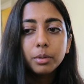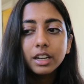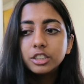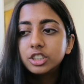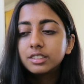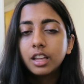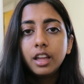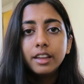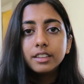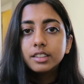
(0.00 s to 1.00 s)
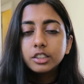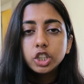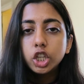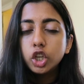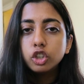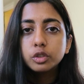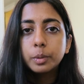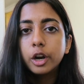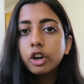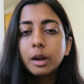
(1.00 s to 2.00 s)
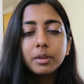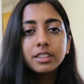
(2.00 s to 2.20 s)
But it's just such a huge program